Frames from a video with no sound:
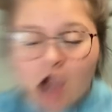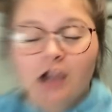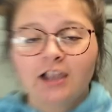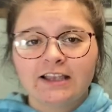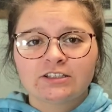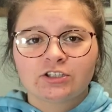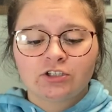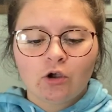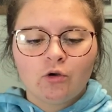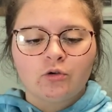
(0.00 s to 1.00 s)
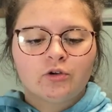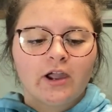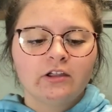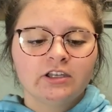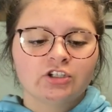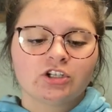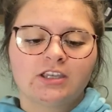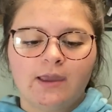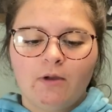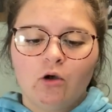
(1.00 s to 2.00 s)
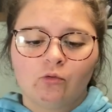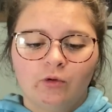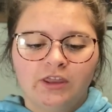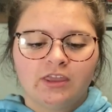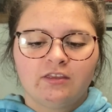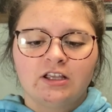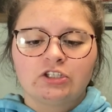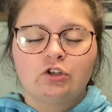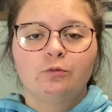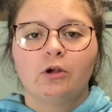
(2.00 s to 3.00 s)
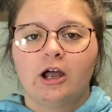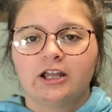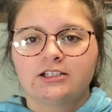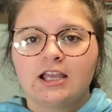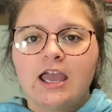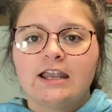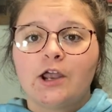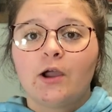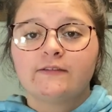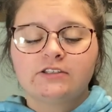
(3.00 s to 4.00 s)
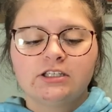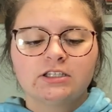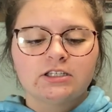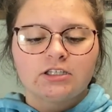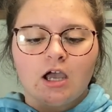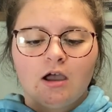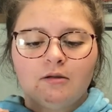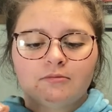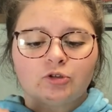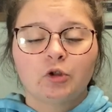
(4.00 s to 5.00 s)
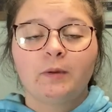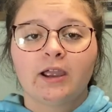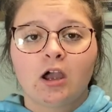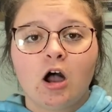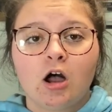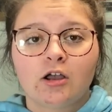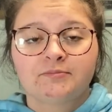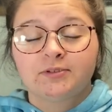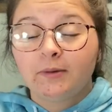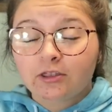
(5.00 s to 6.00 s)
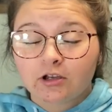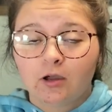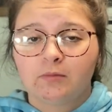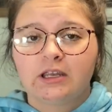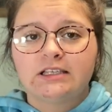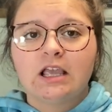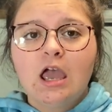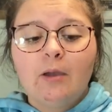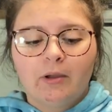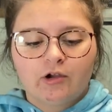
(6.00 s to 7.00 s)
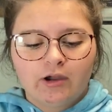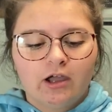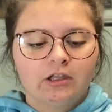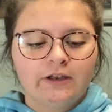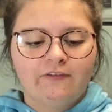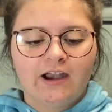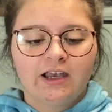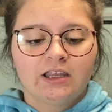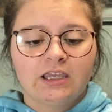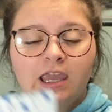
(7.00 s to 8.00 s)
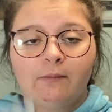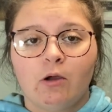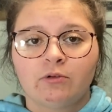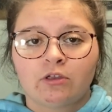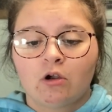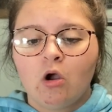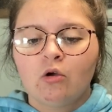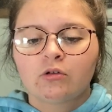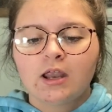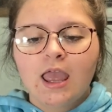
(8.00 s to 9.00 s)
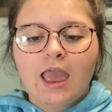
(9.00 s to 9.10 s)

Alright guys, so Creality just came out with this new product. Now I've seen this sold by some other companies, but Creality finally came out with their own.